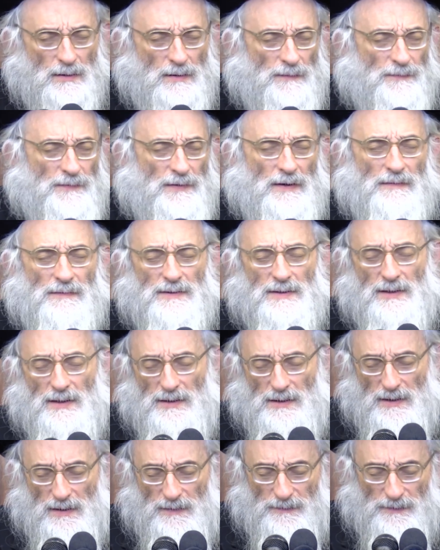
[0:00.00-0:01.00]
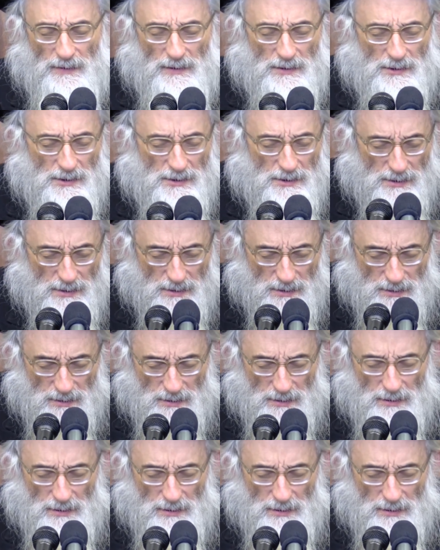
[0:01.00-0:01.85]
of Taras HaNefesh.